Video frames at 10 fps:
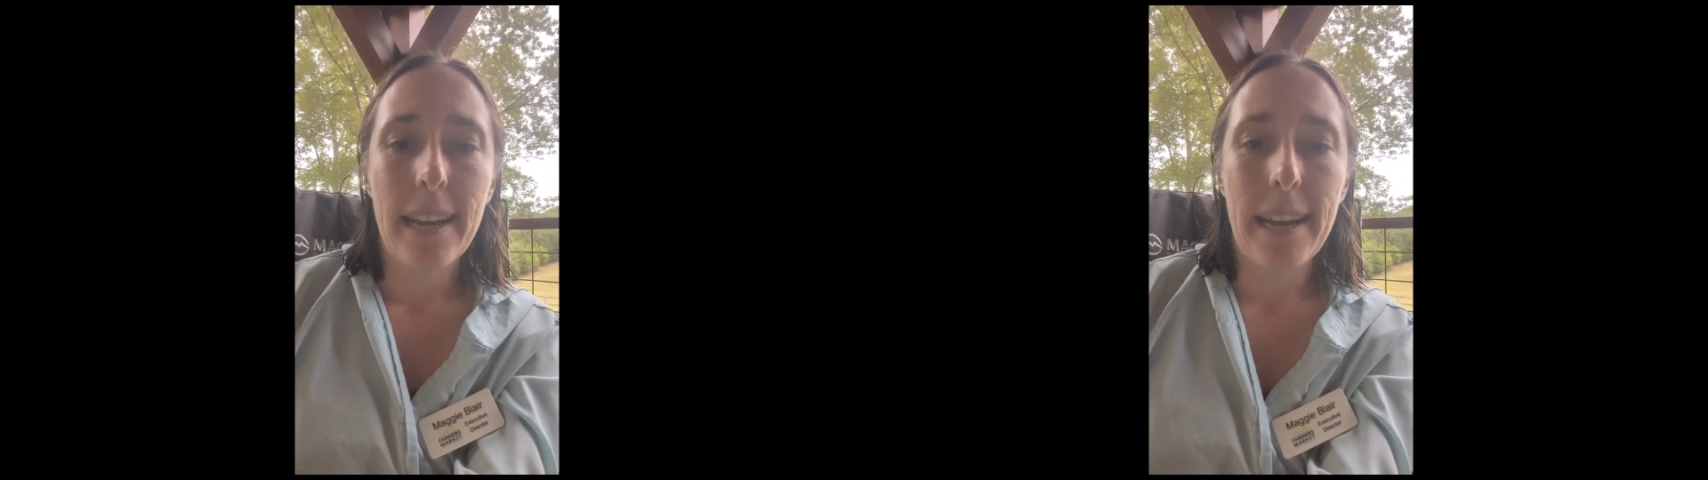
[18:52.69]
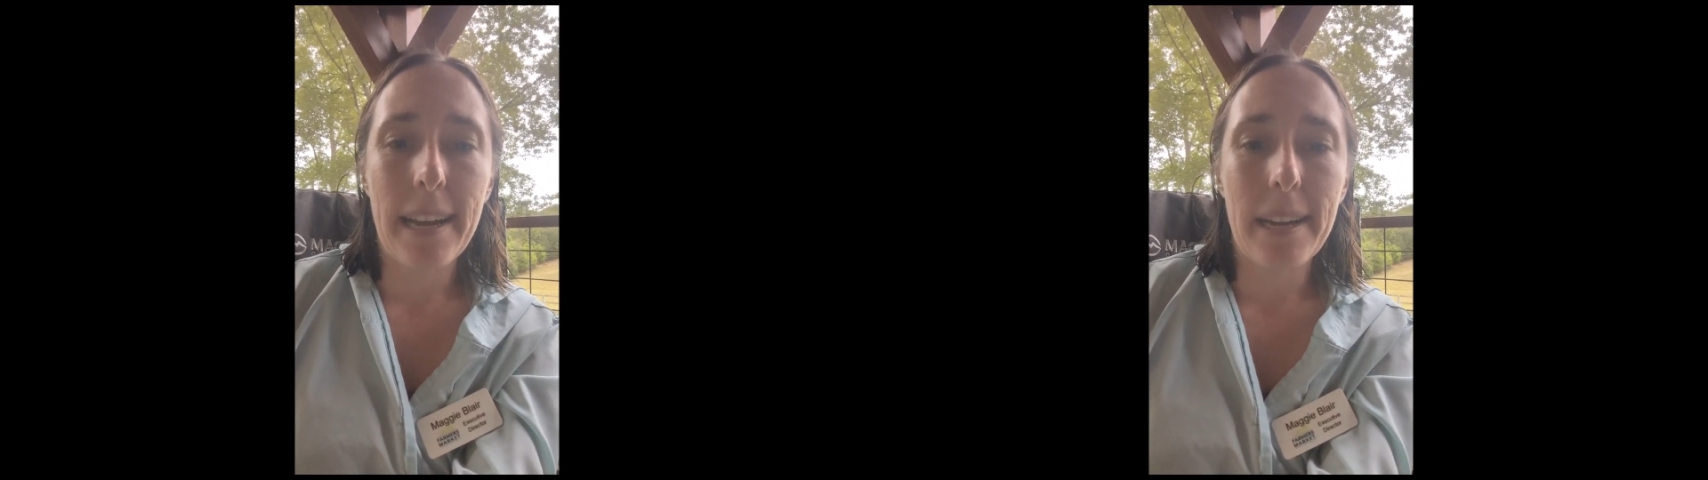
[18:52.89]

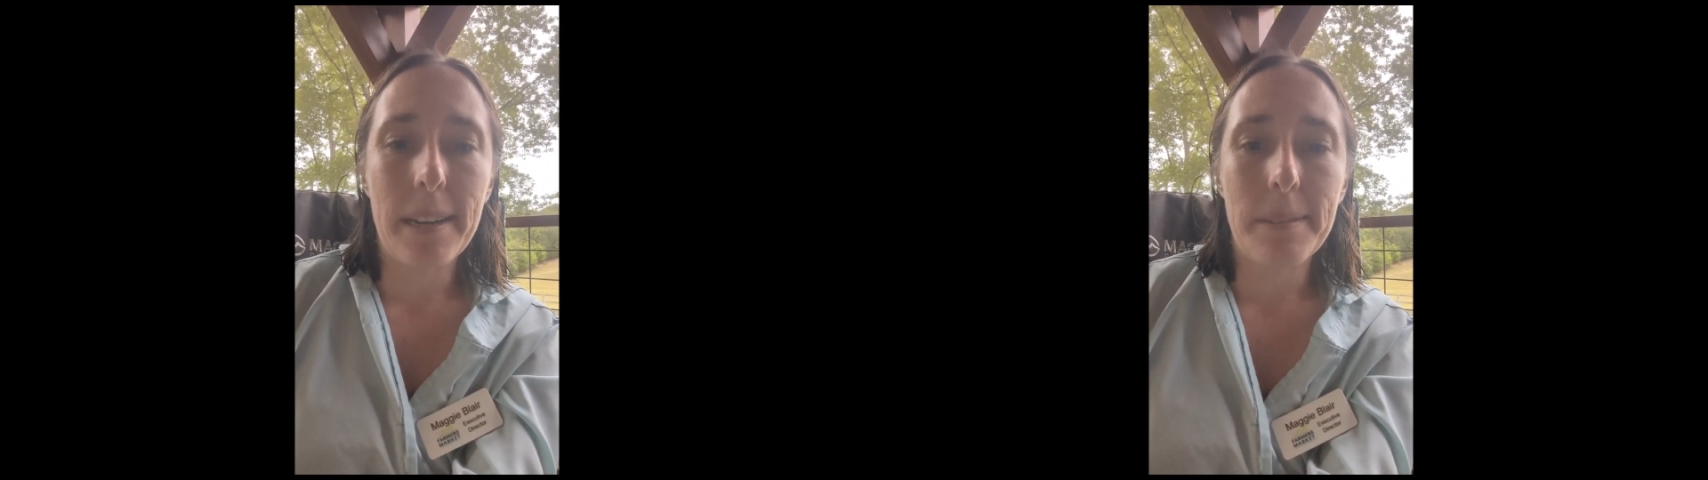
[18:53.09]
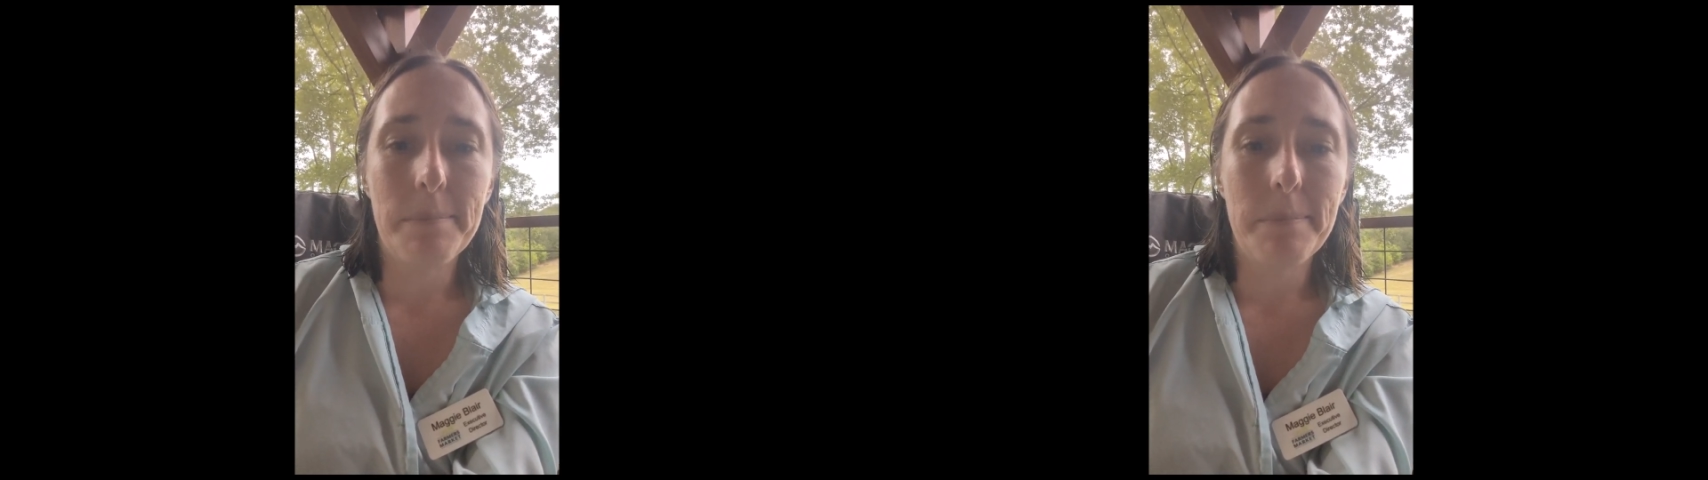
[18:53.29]

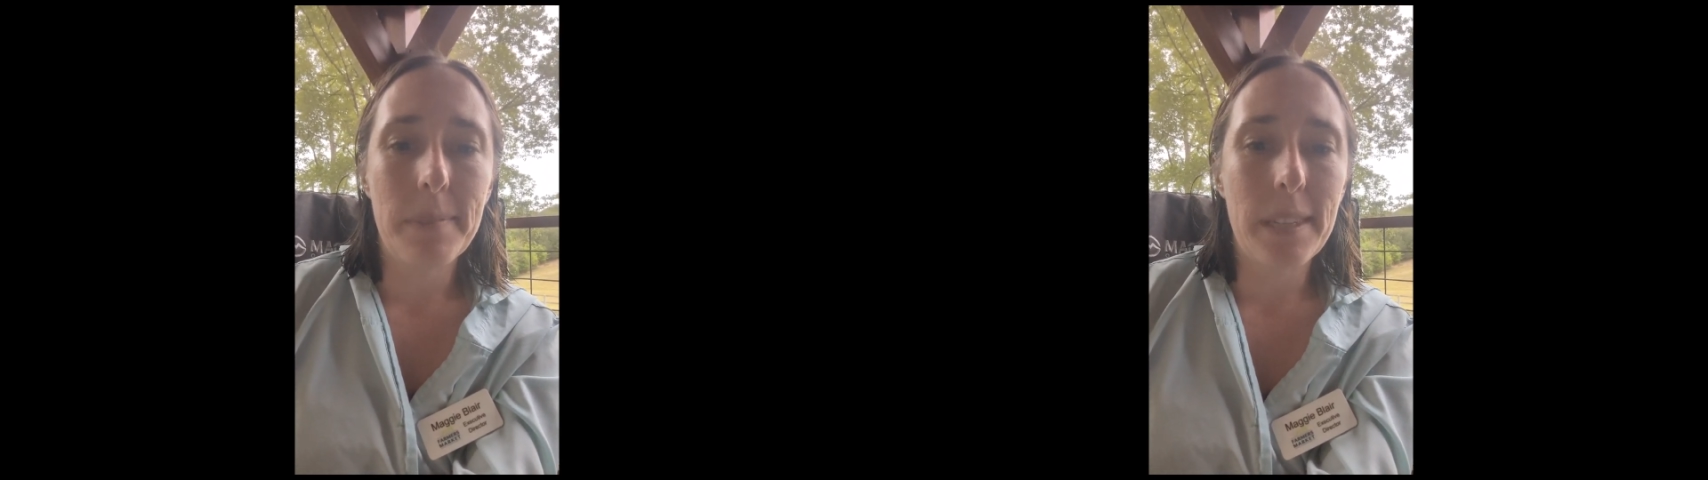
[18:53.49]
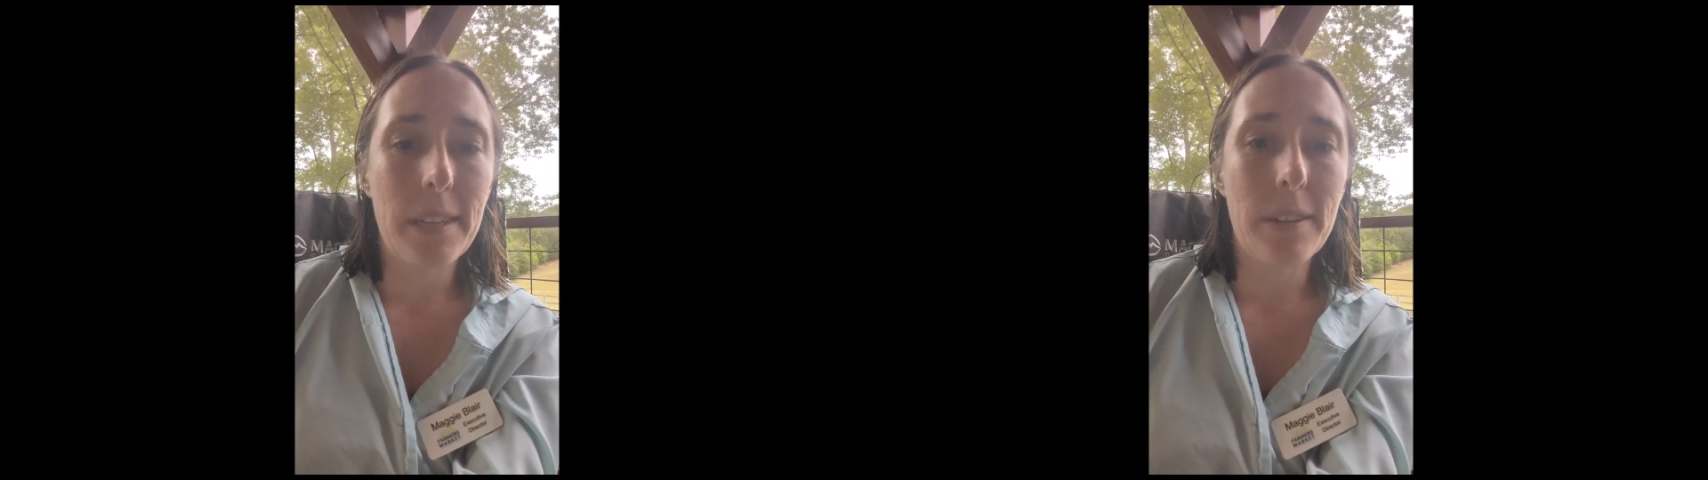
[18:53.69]
and
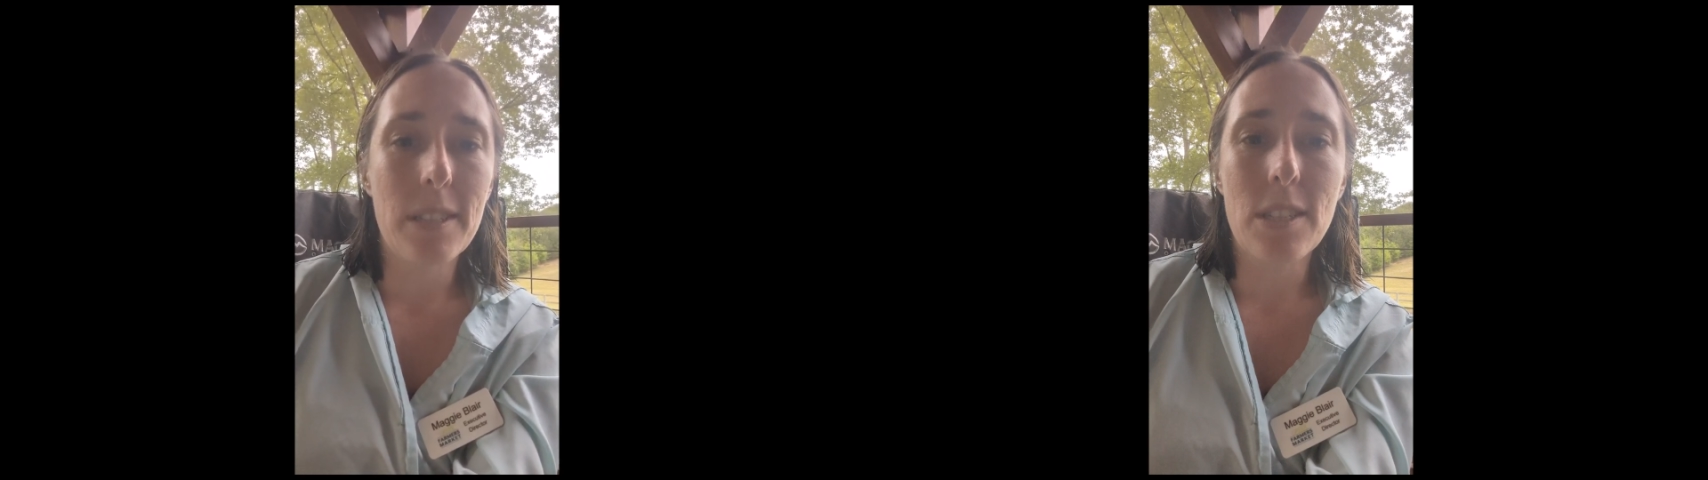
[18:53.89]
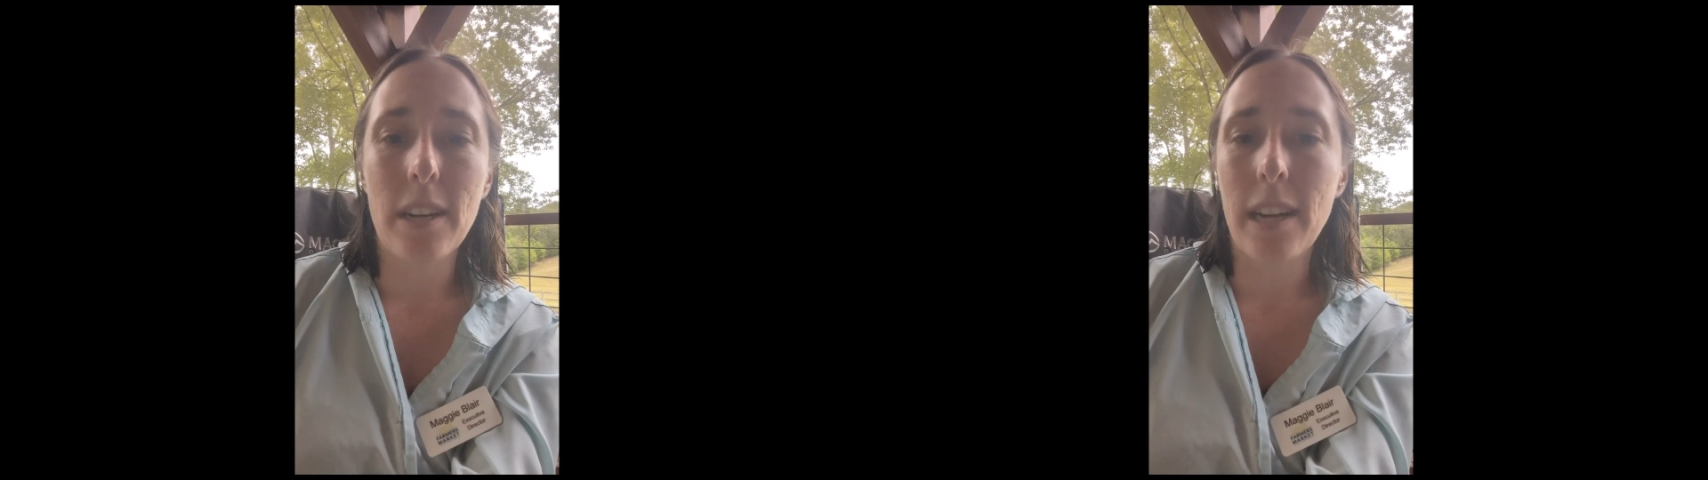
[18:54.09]

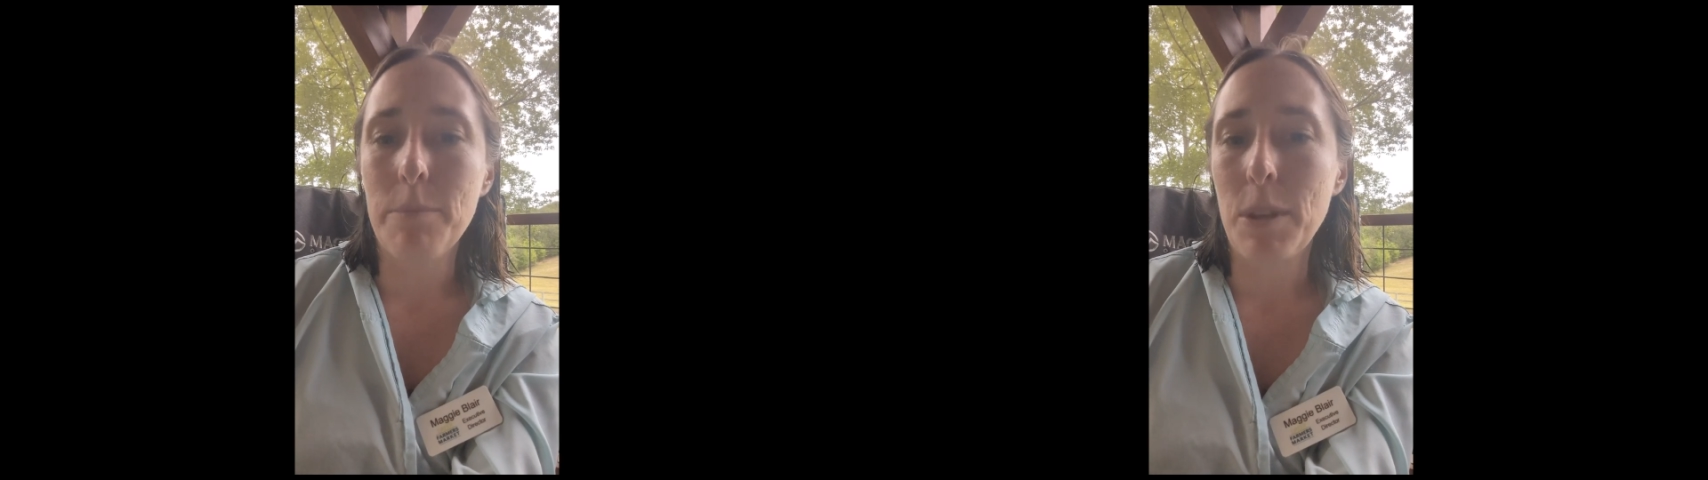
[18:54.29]
start up